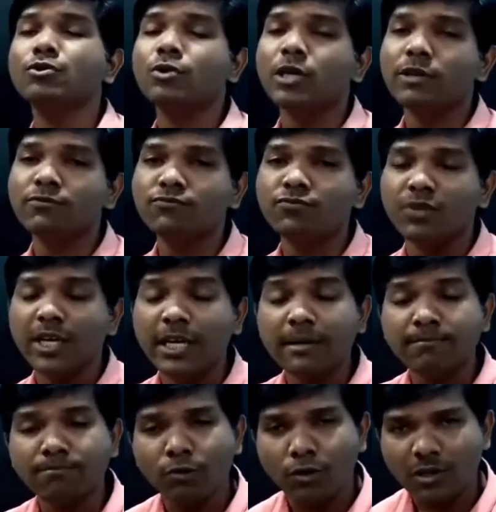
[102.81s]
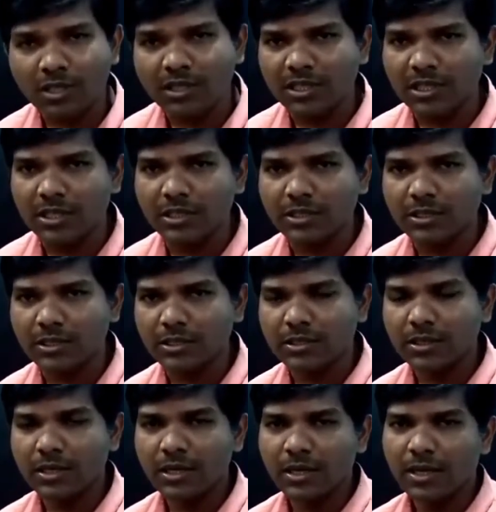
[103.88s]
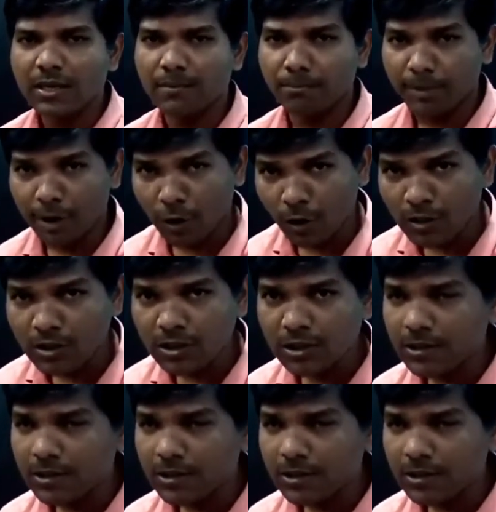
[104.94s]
to give three important years? Because